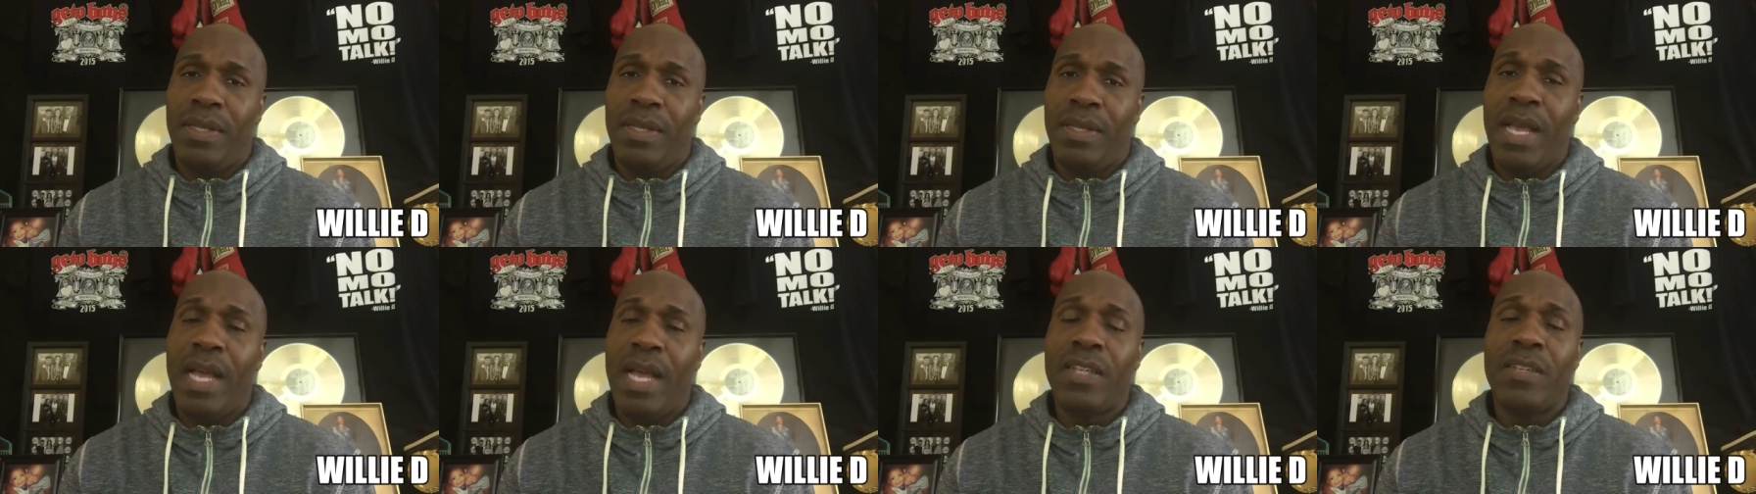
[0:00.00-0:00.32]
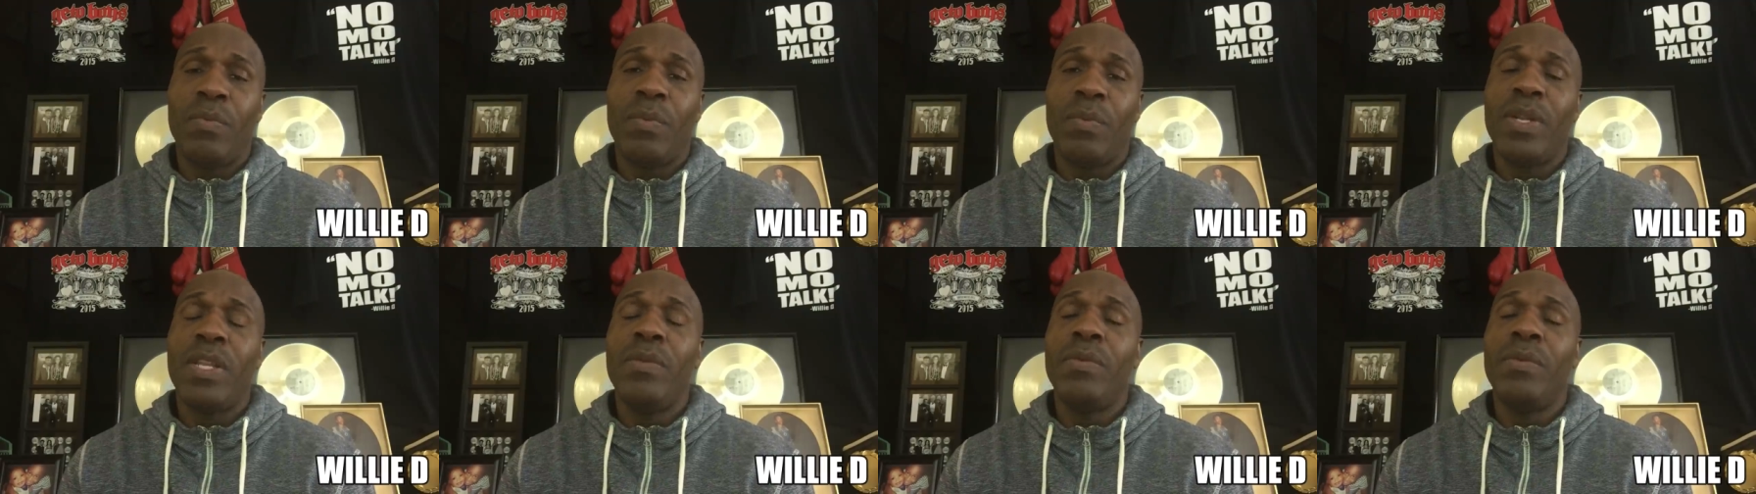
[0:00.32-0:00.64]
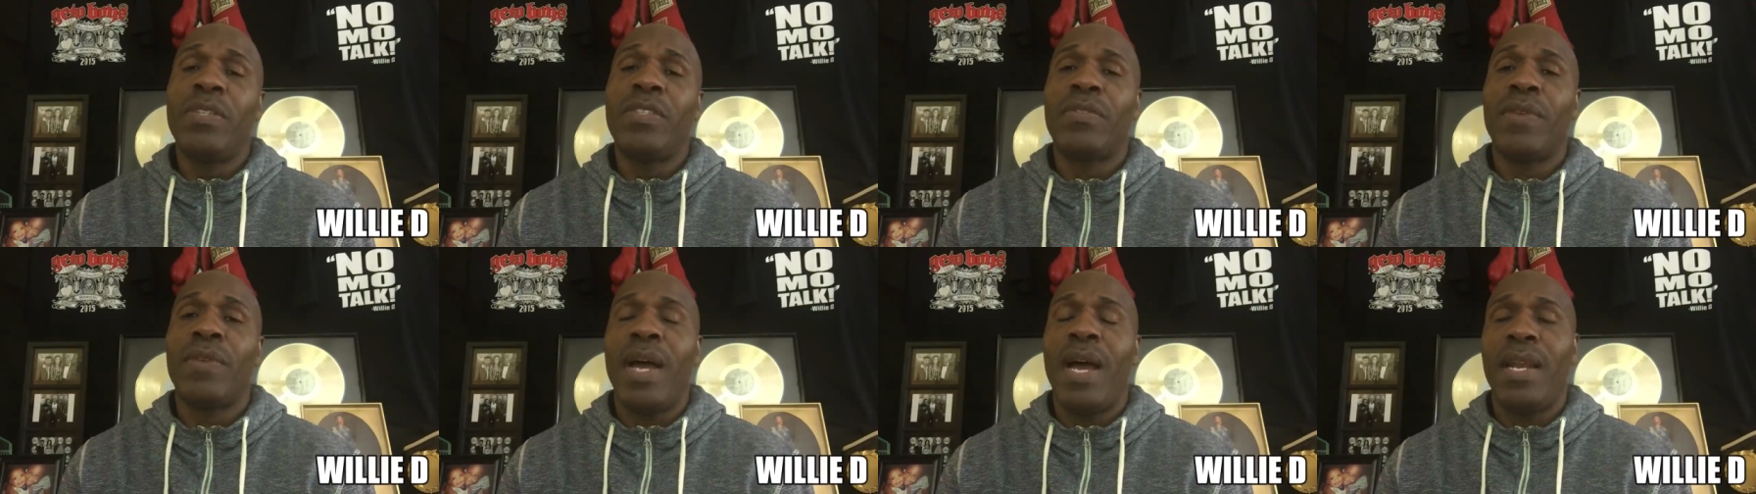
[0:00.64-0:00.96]
That's what he
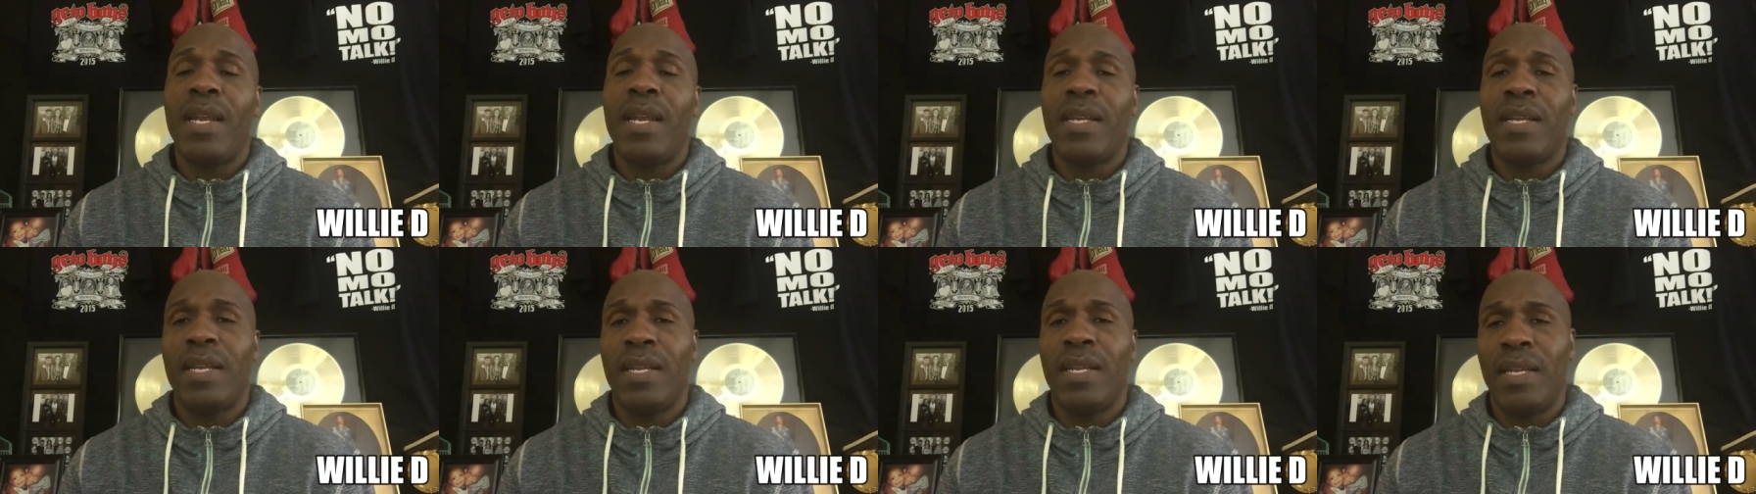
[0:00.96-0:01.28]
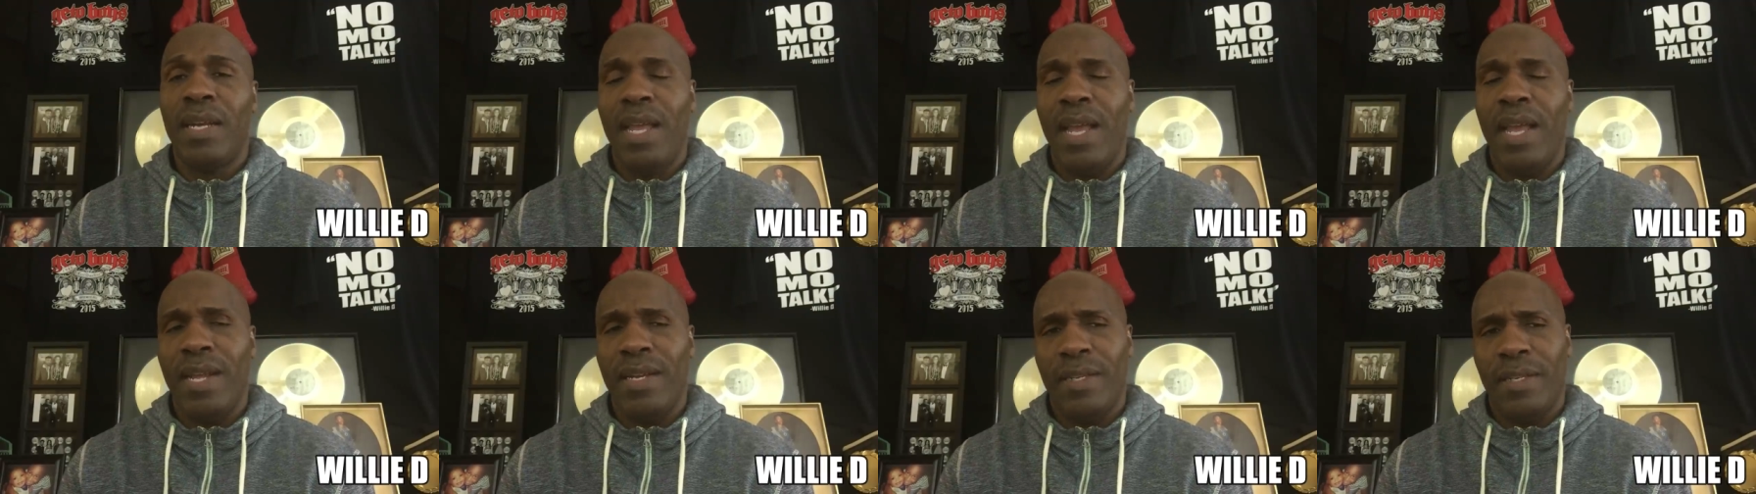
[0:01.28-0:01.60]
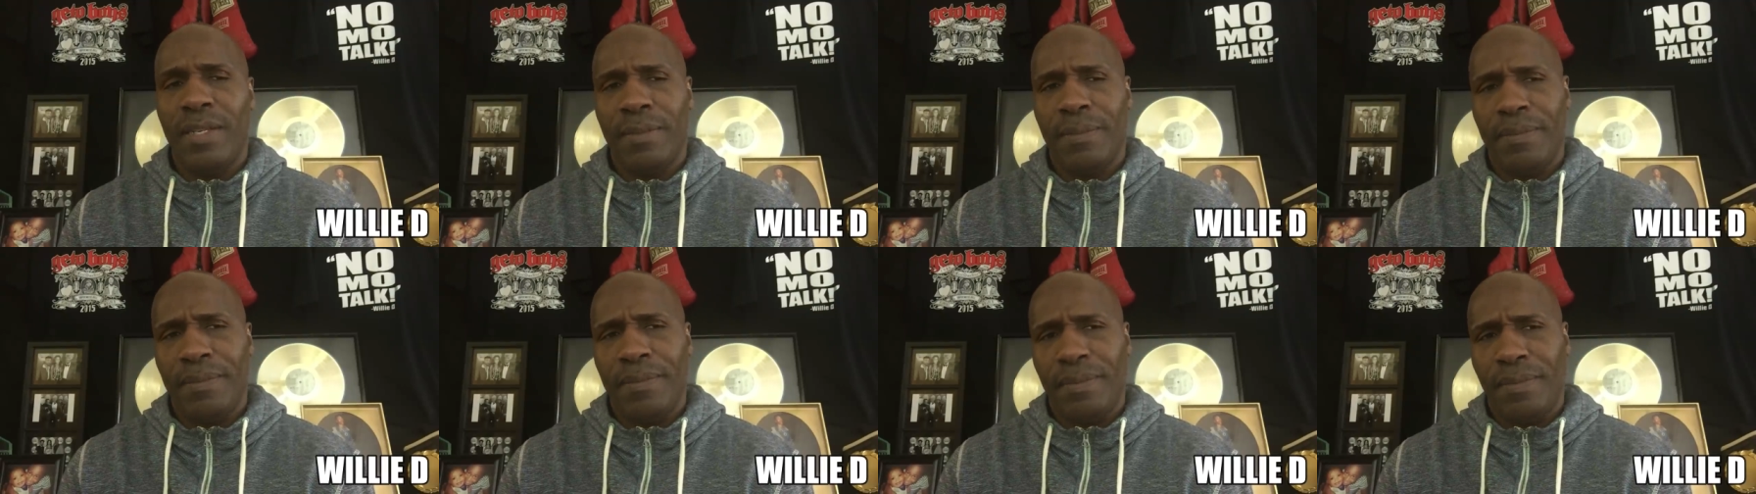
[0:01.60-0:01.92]
was trying to collect.